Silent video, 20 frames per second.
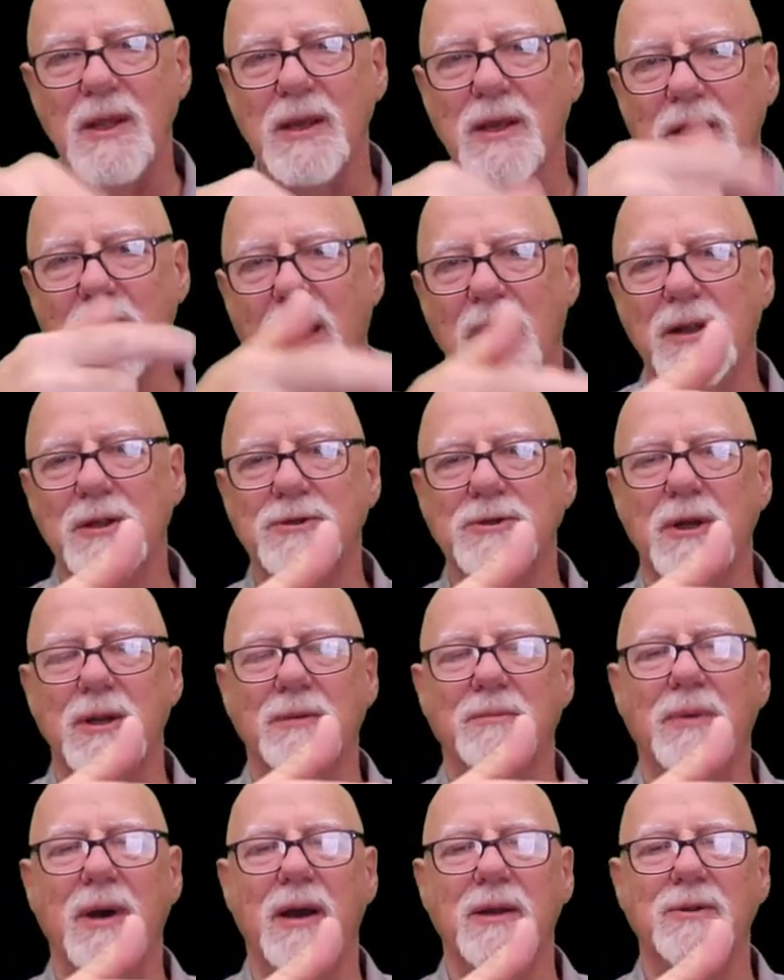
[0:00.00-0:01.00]
condensate
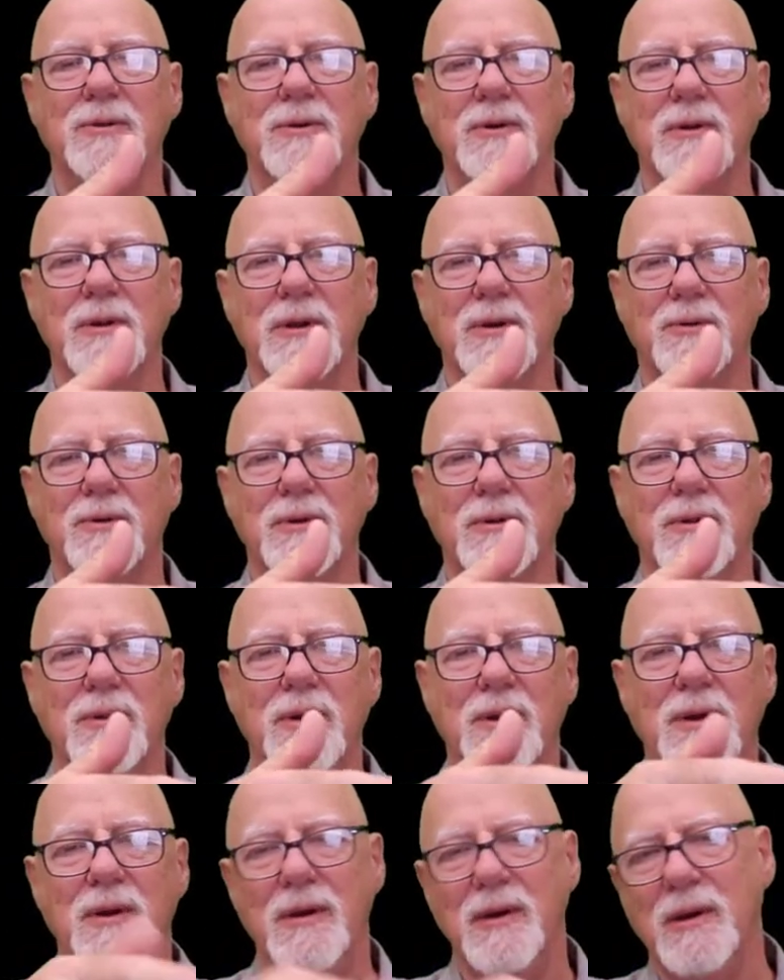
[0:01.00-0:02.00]
it back to a liquid,
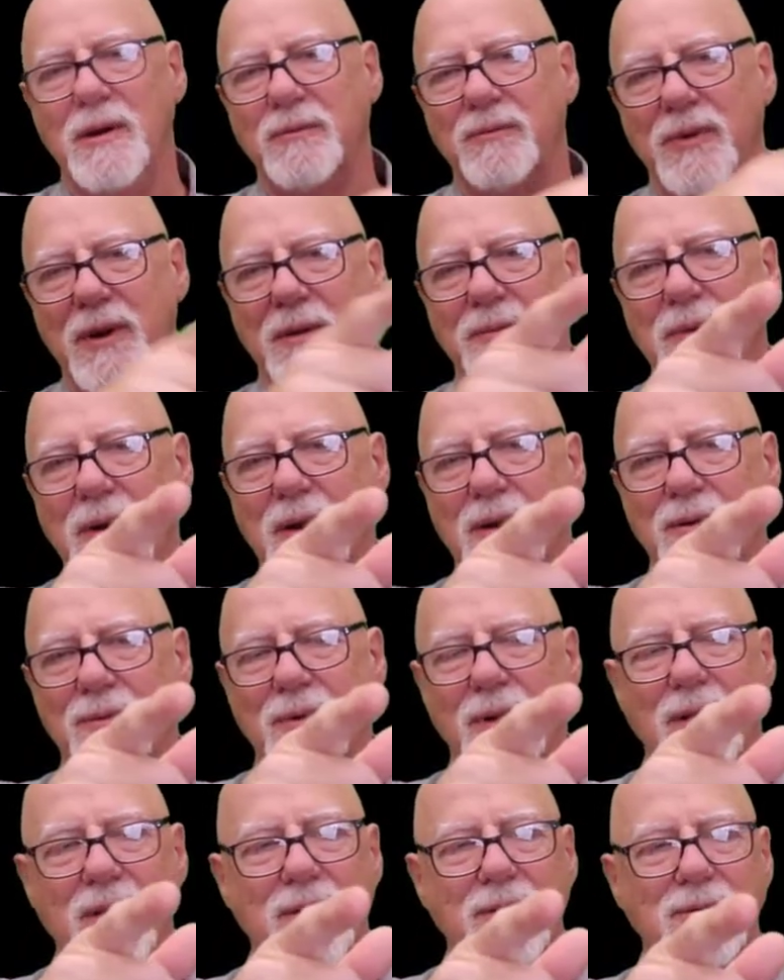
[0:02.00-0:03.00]
and bring it back
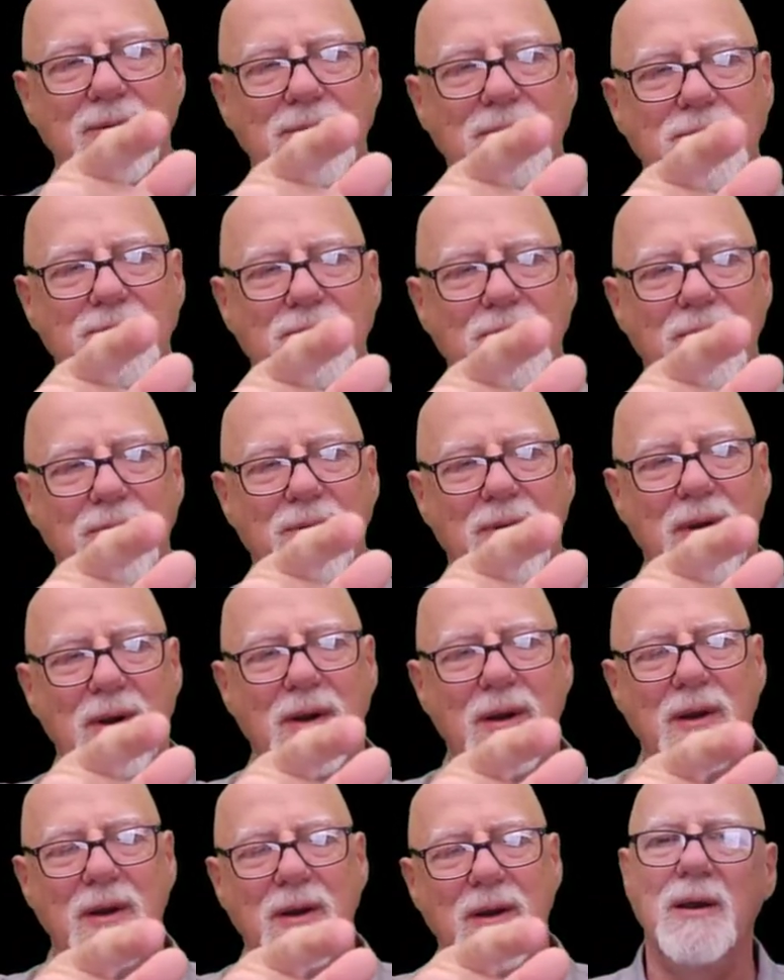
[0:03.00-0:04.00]
around. So
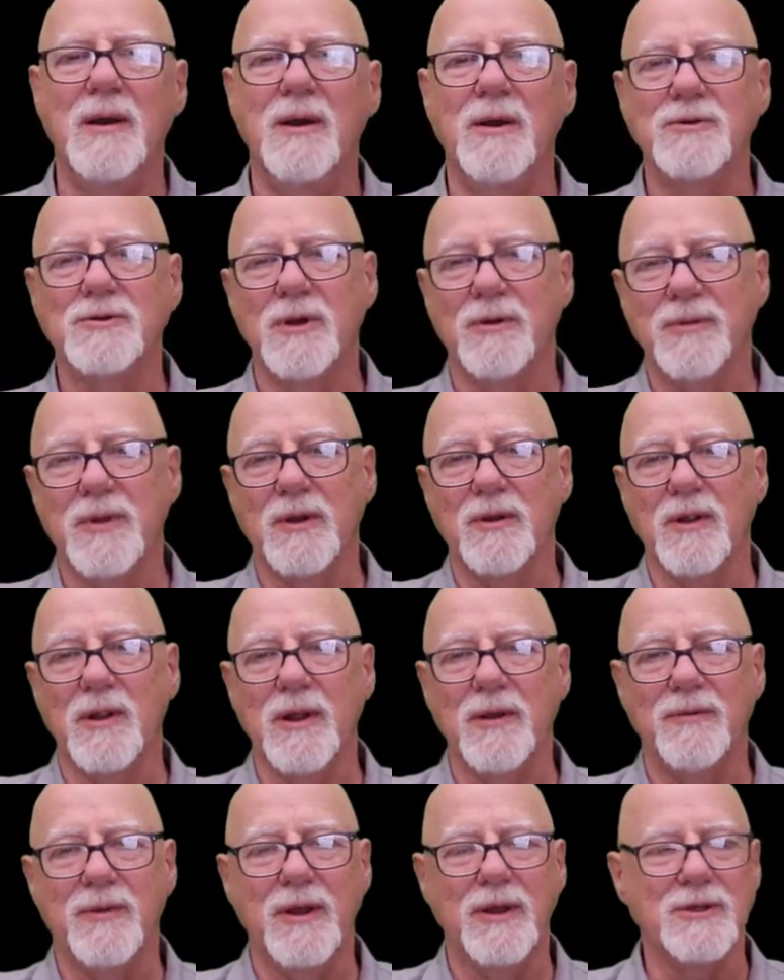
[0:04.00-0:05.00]
everything on the
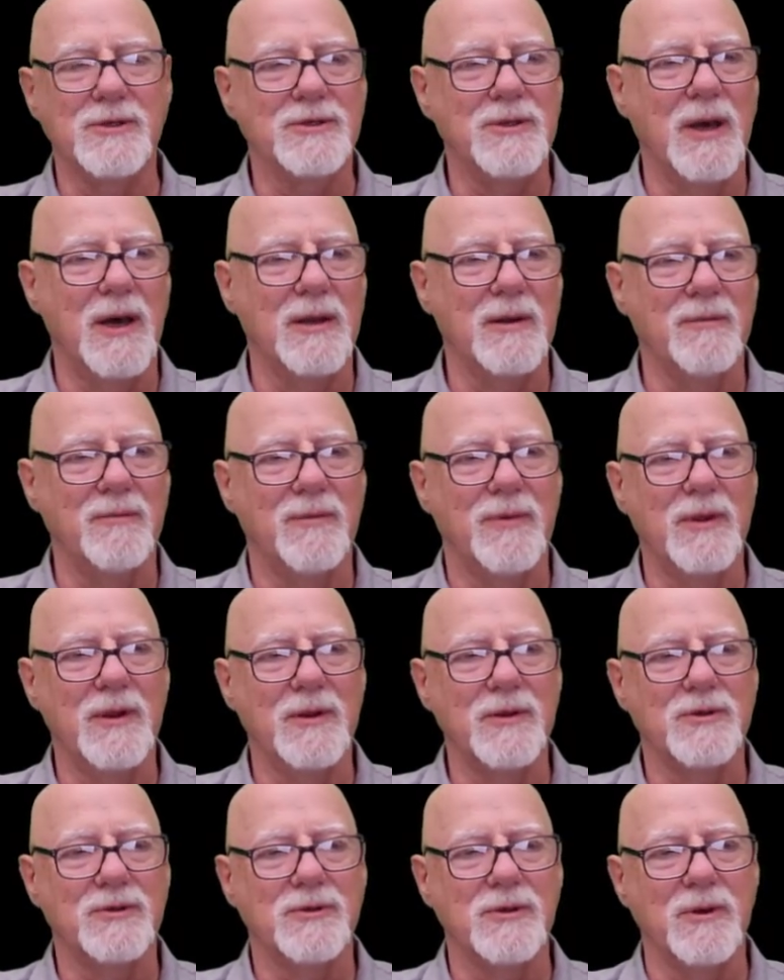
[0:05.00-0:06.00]
left-hand side of
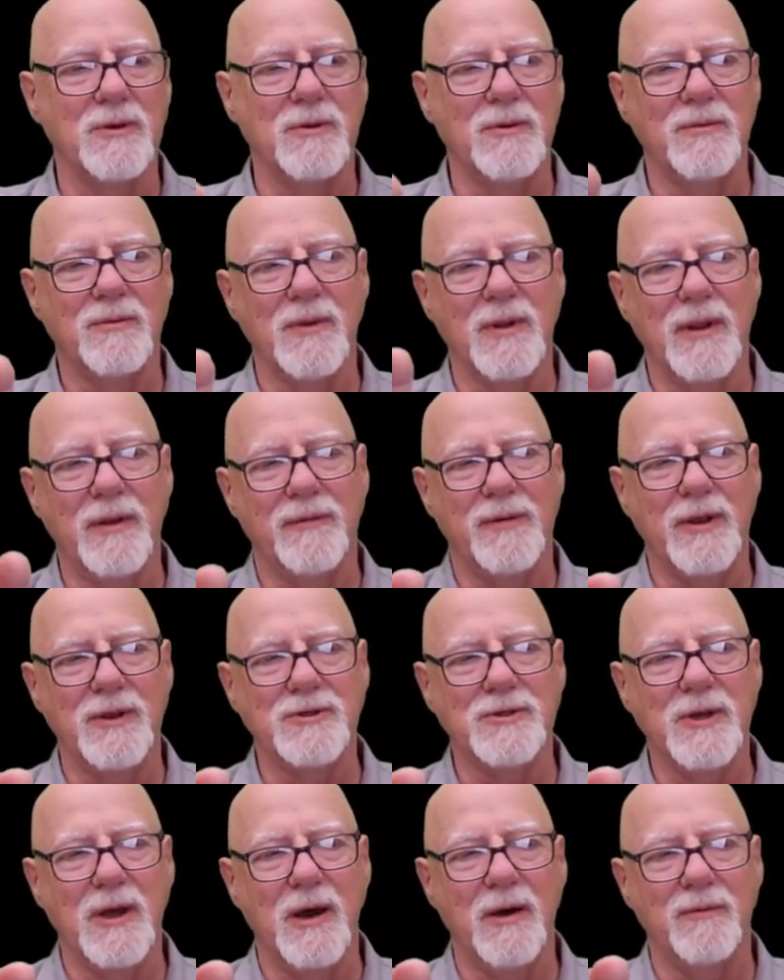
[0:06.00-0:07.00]
this, the left-hand
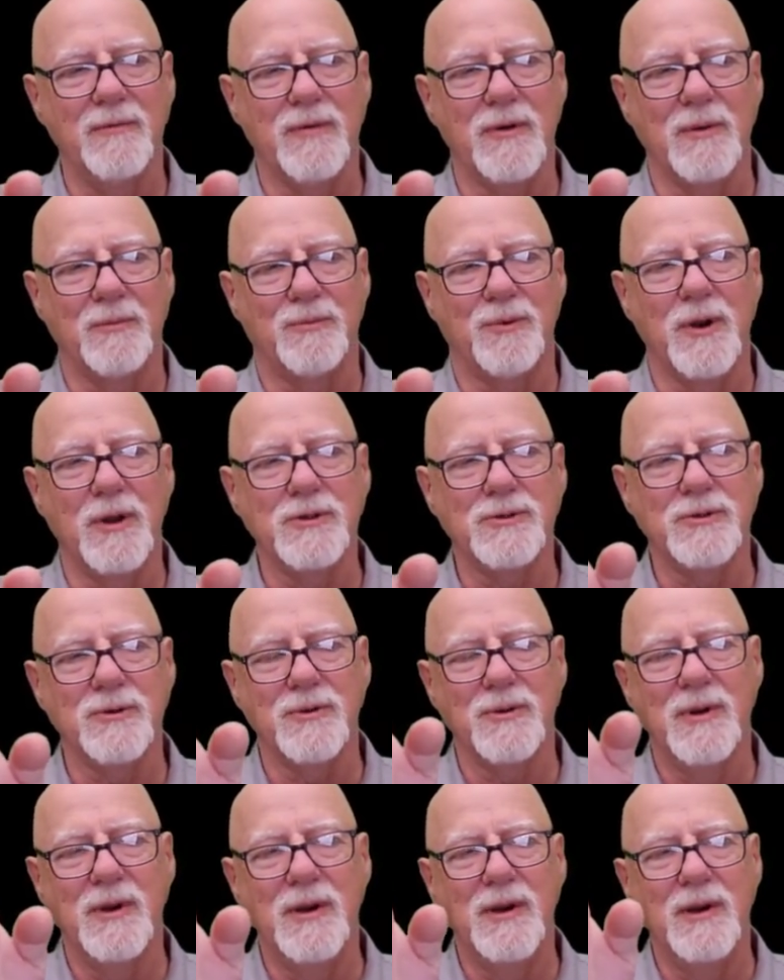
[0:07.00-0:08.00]
side of the
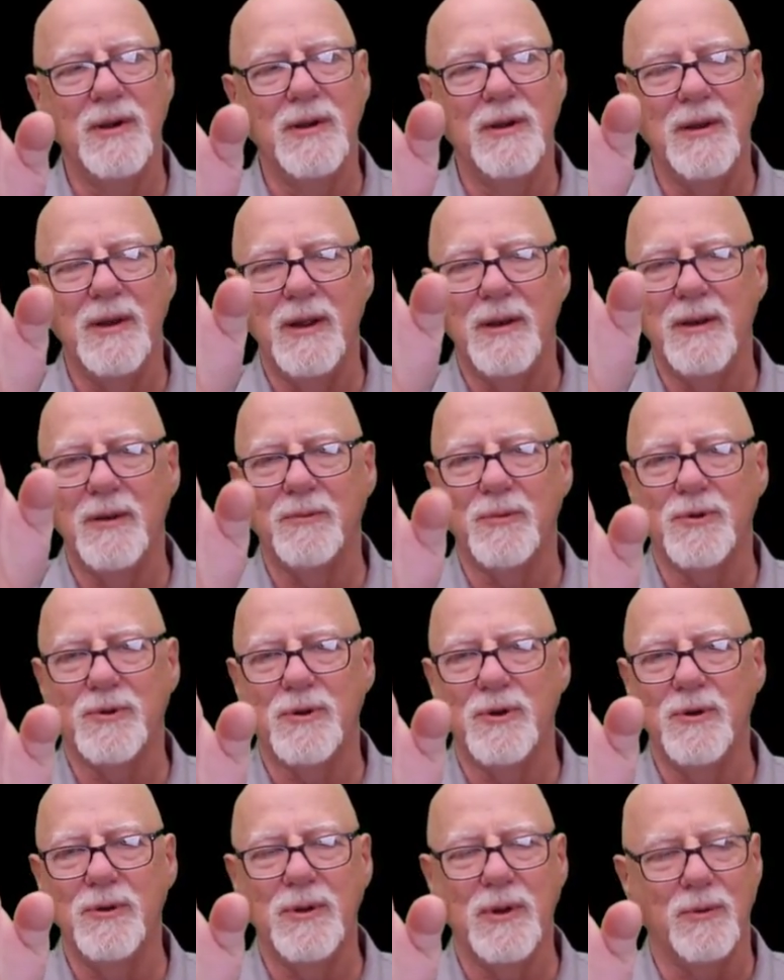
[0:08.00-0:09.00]
compressor, and number
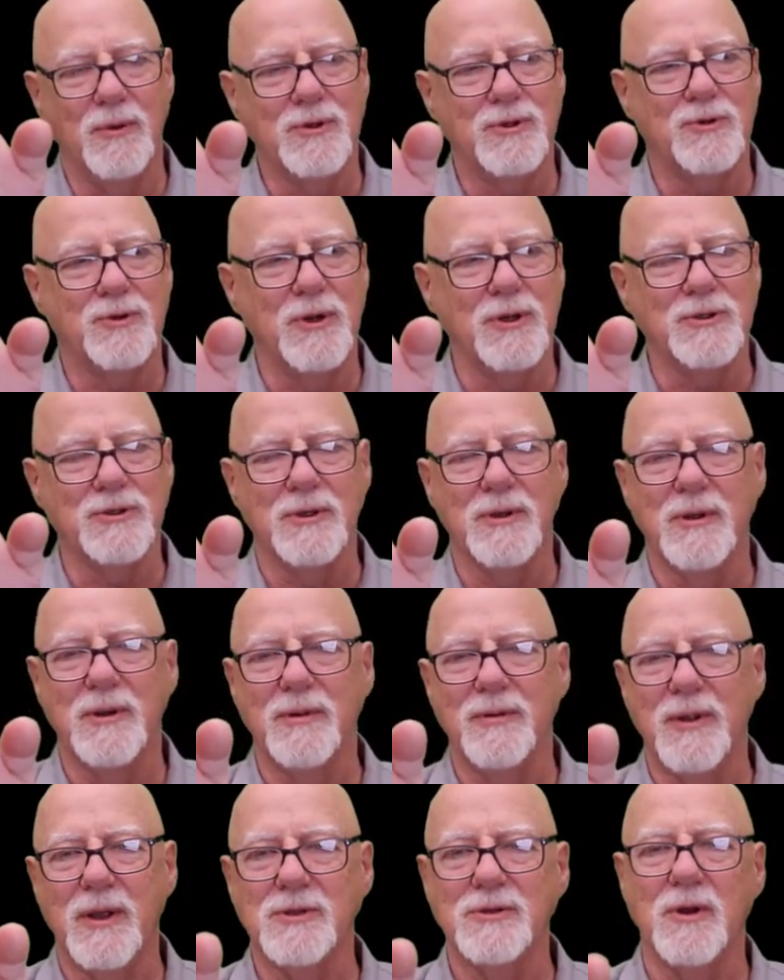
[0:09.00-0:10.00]
2, that
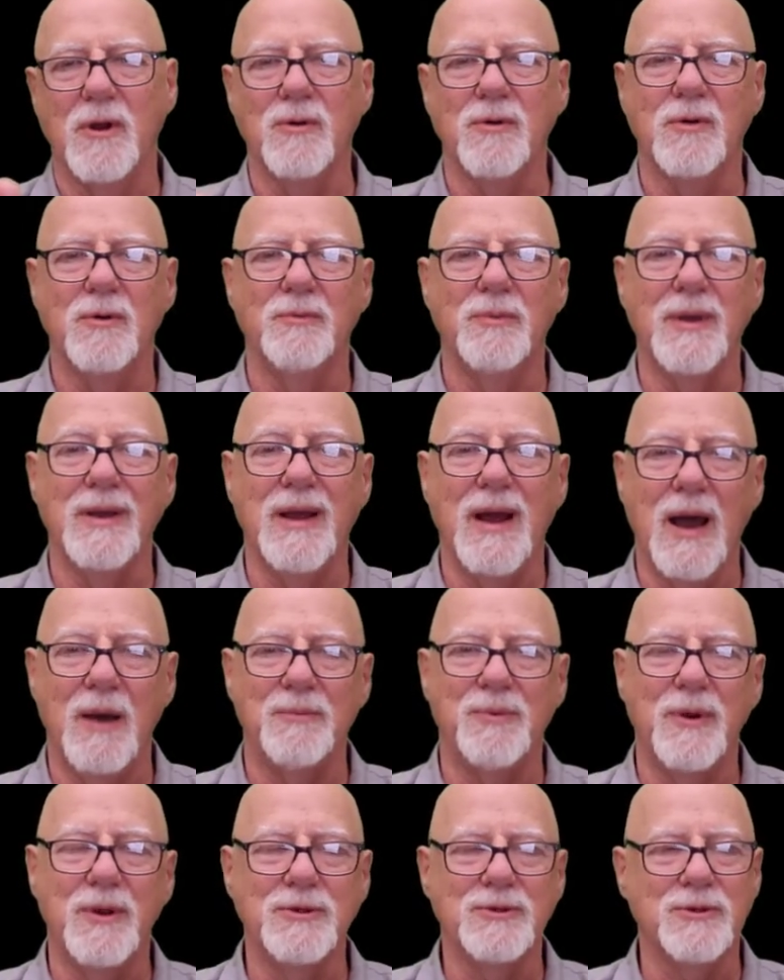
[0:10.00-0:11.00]
restriction, that's all going to be high
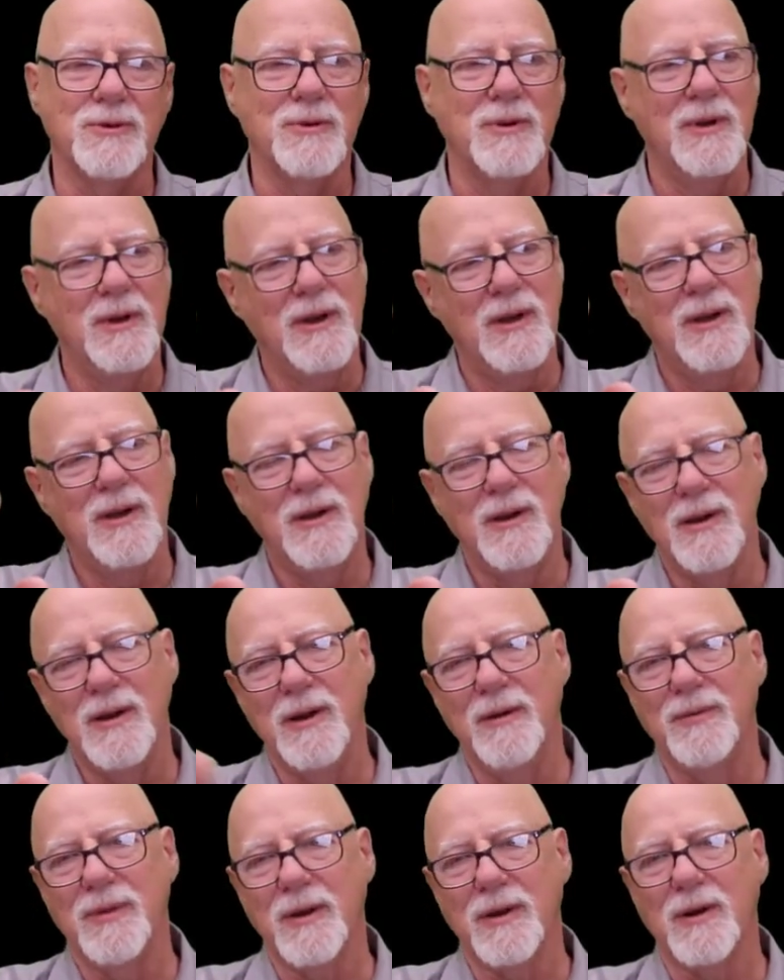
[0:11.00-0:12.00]
pressure.
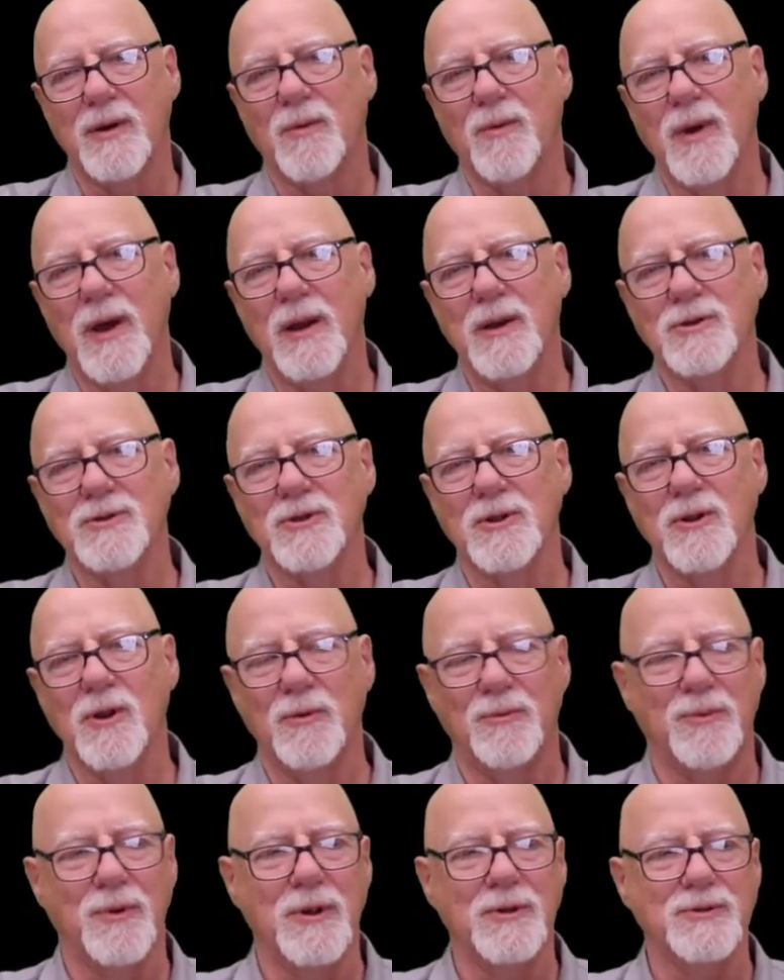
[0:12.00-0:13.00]
Everything on the right is
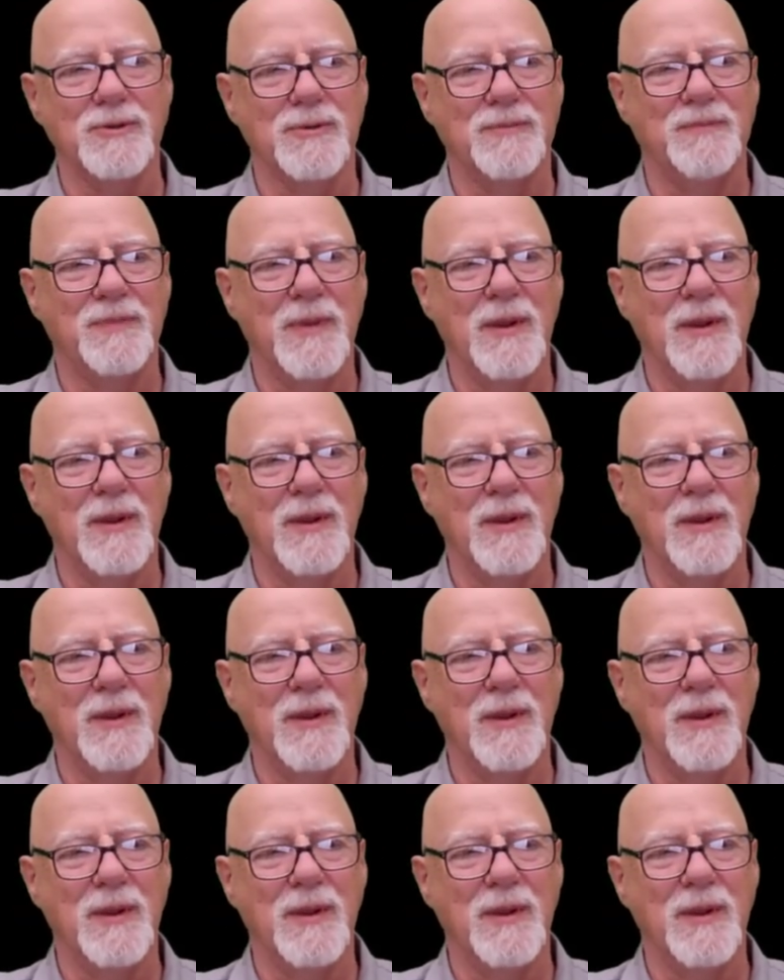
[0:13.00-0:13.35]
low pressure.